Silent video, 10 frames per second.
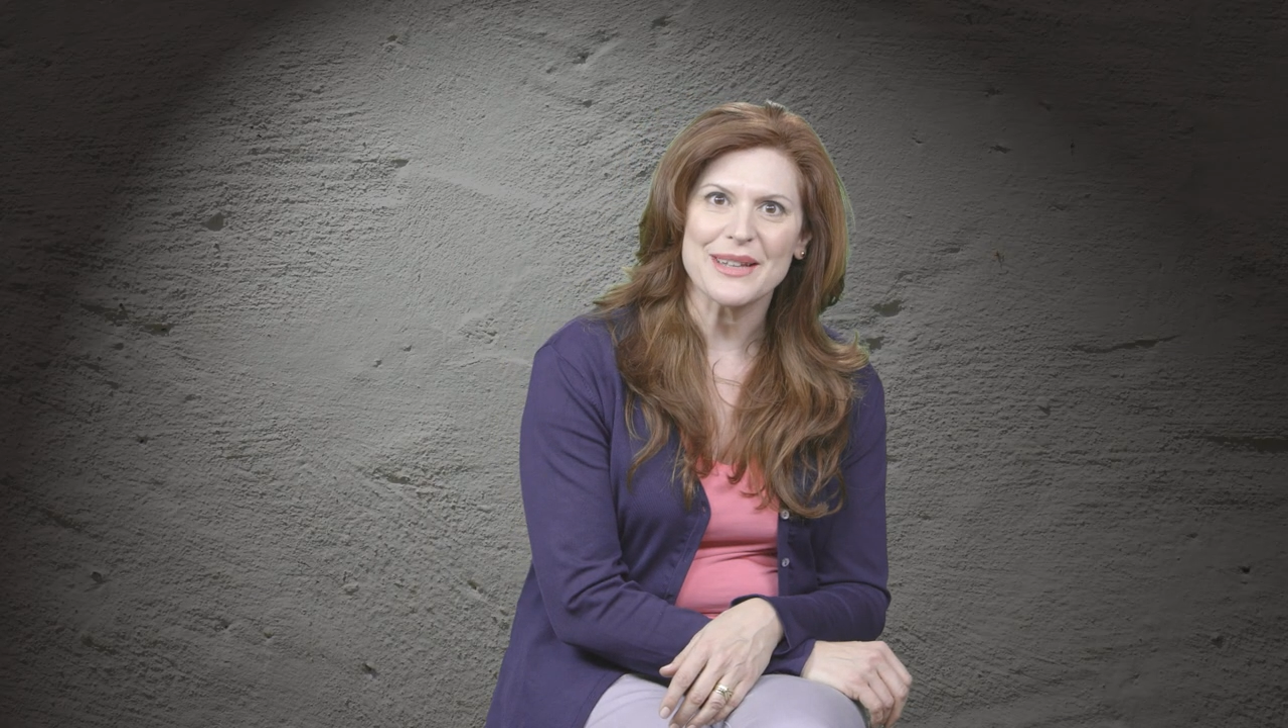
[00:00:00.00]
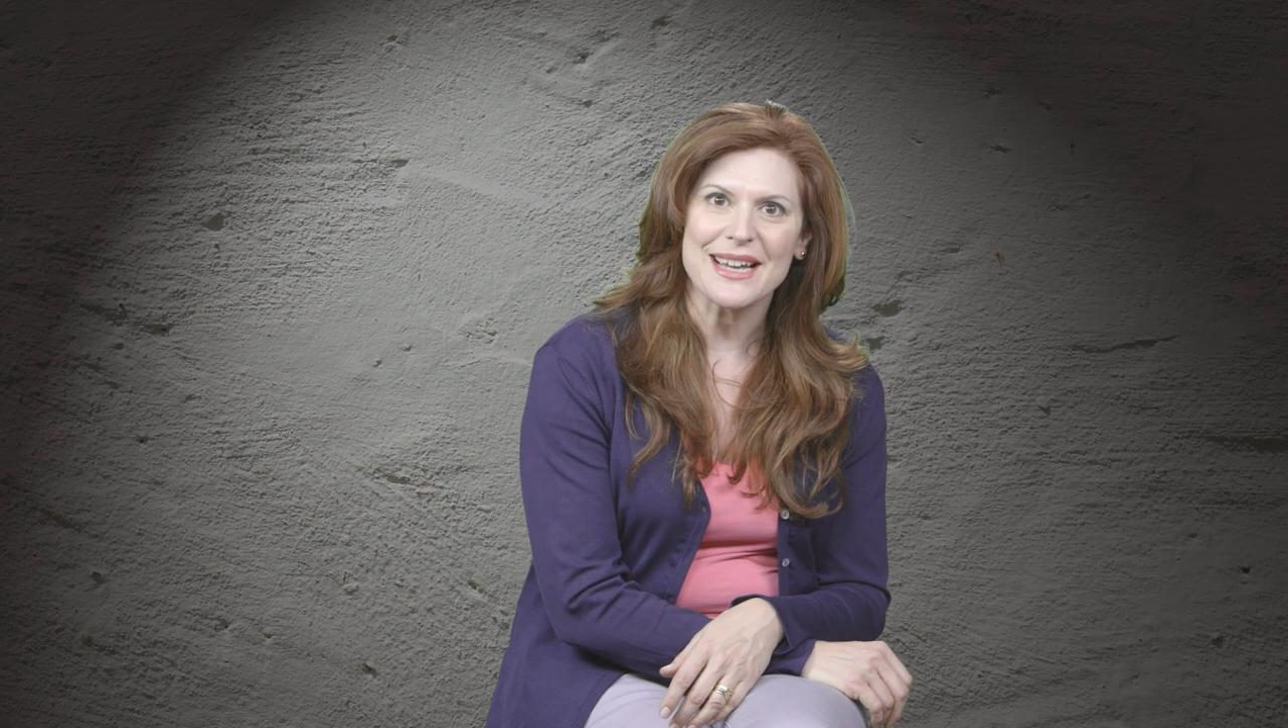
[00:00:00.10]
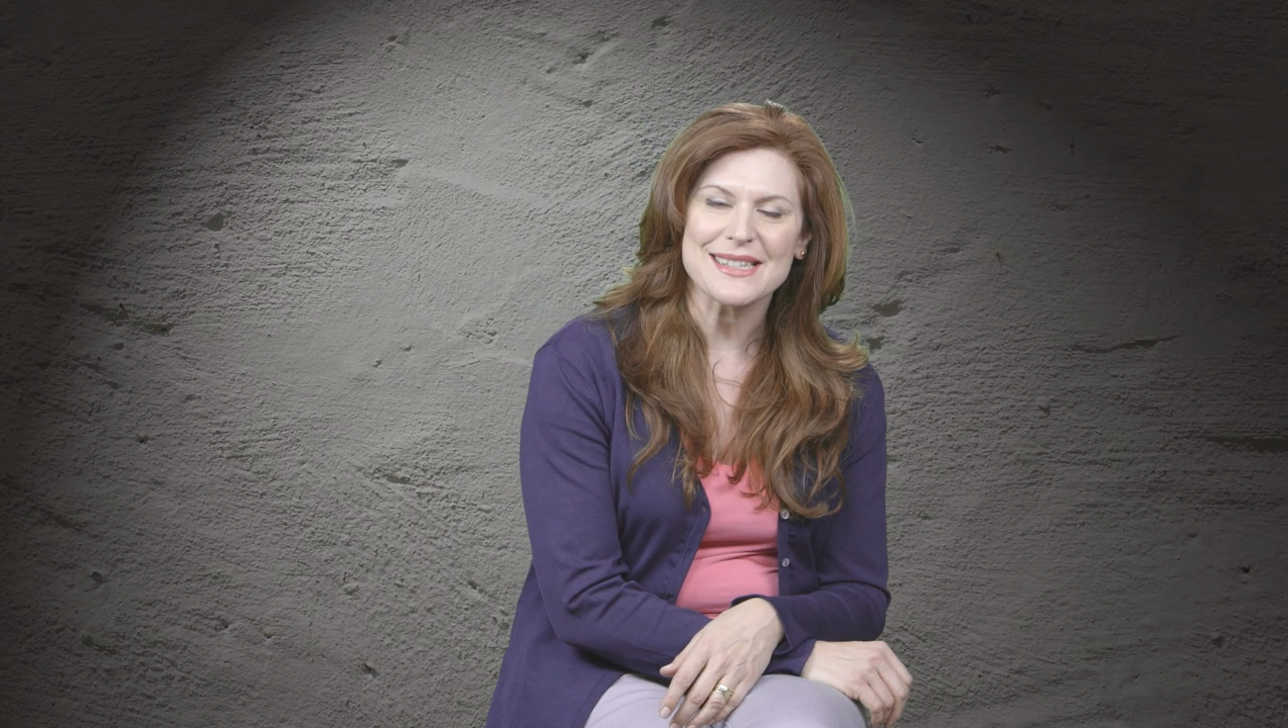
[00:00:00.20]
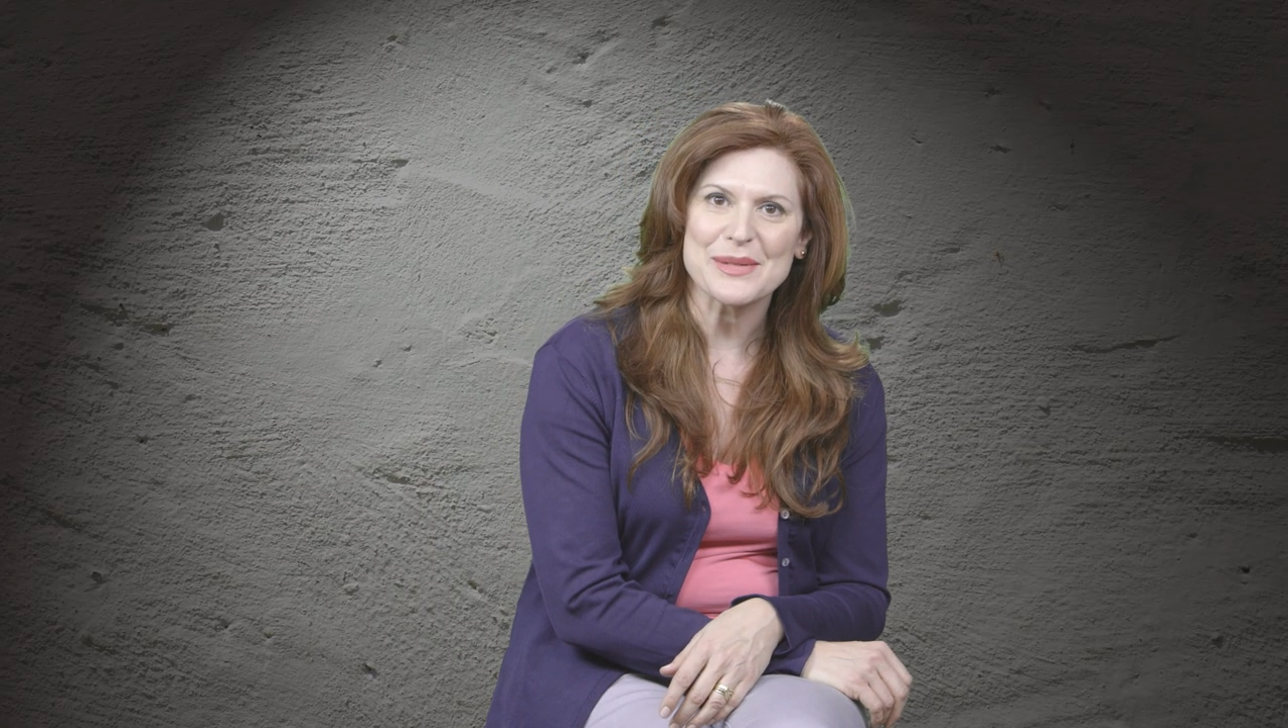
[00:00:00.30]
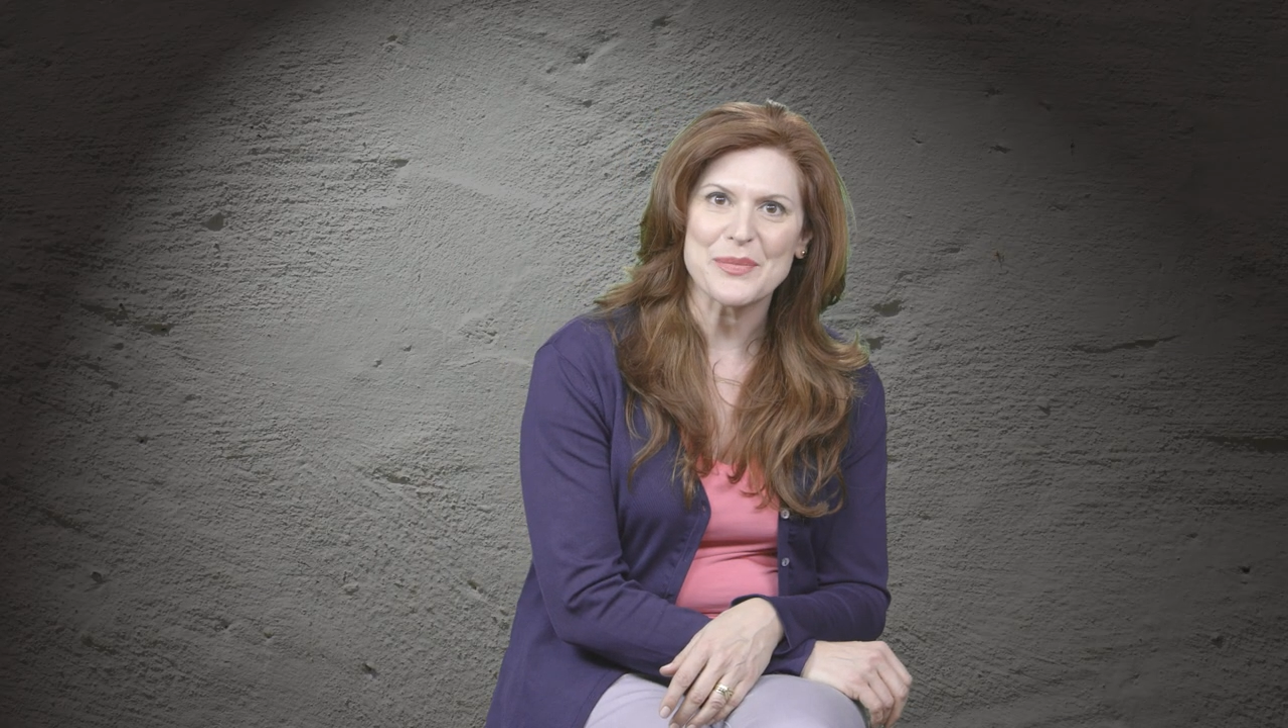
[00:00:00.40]

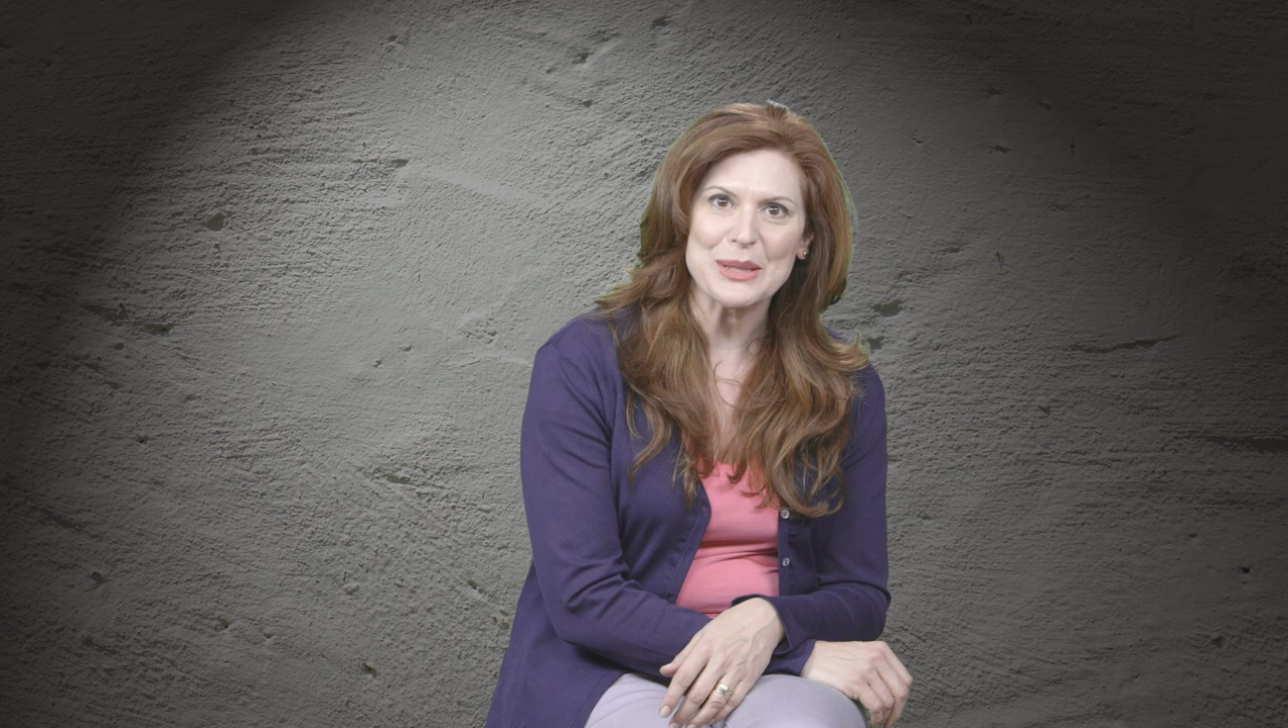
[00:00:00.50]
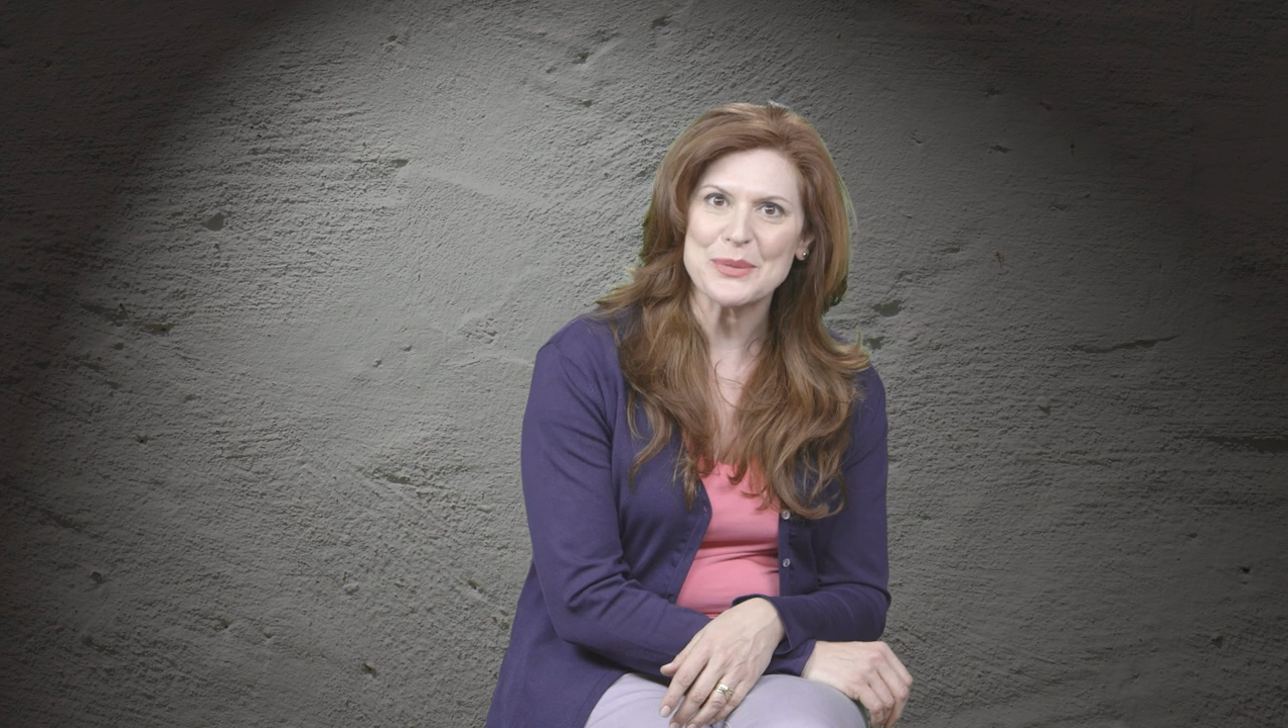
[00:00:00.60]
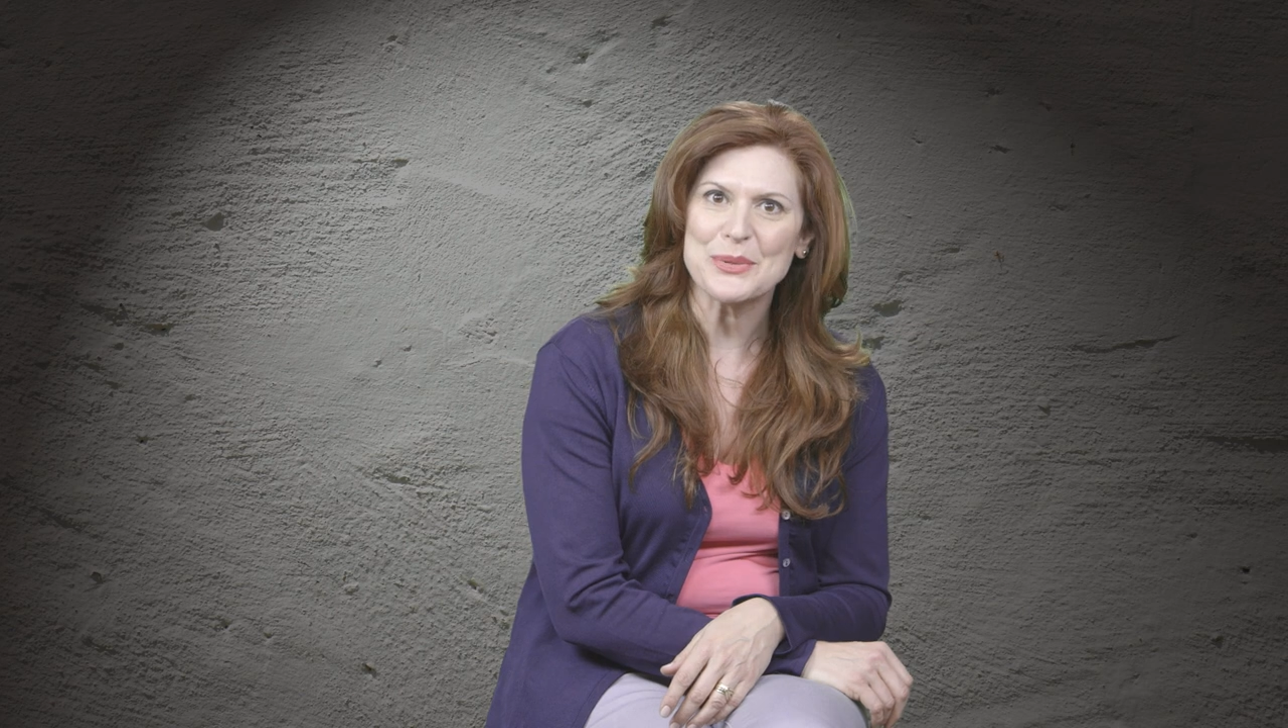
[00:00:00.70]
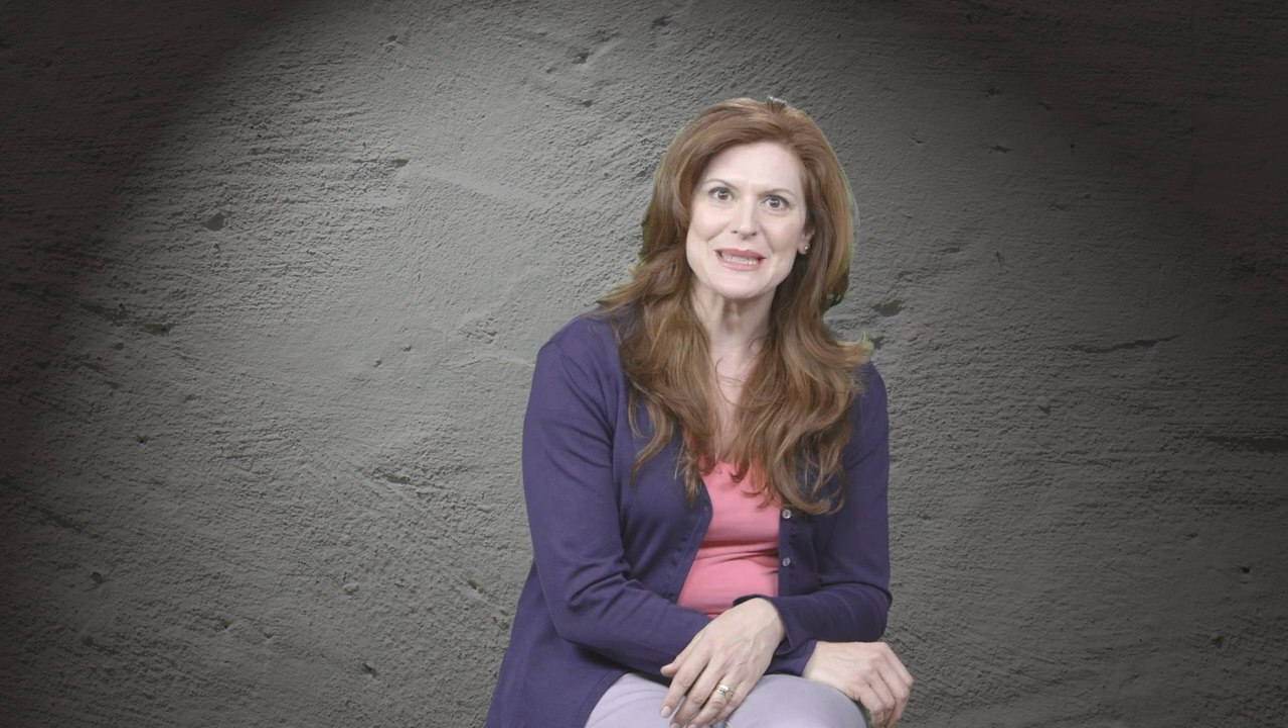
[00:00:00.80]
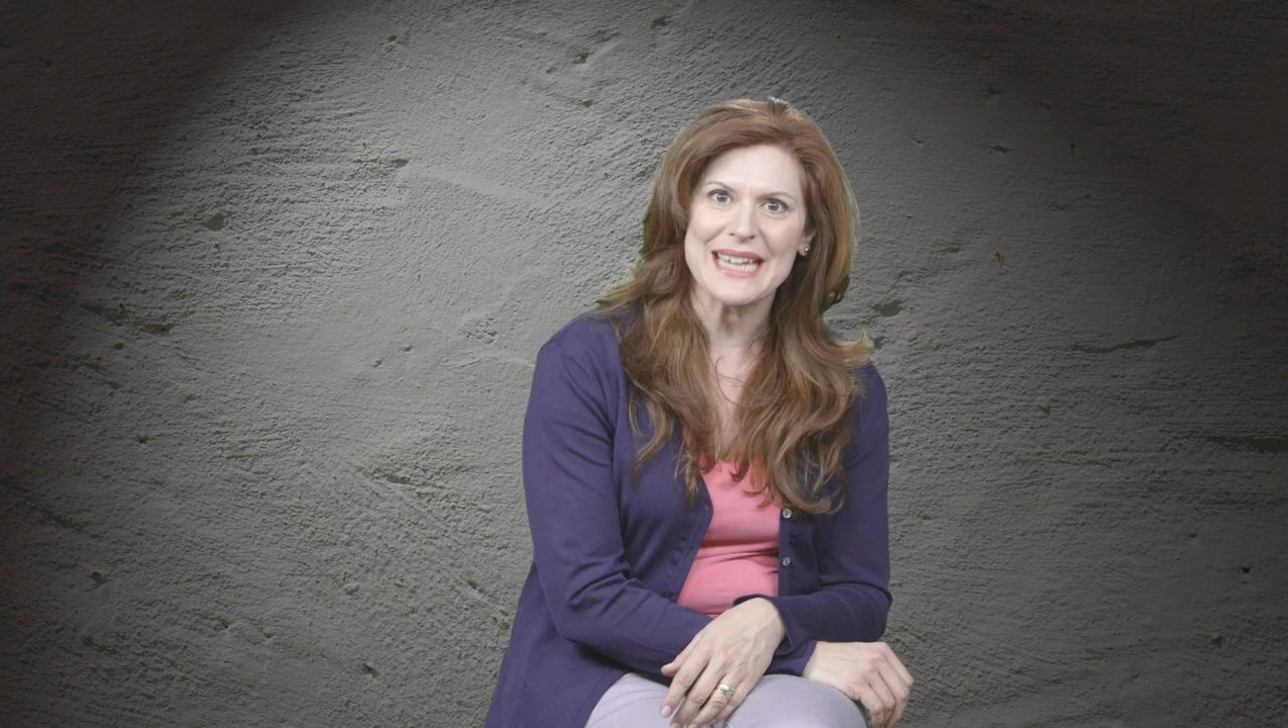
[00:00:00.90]
lasted multiple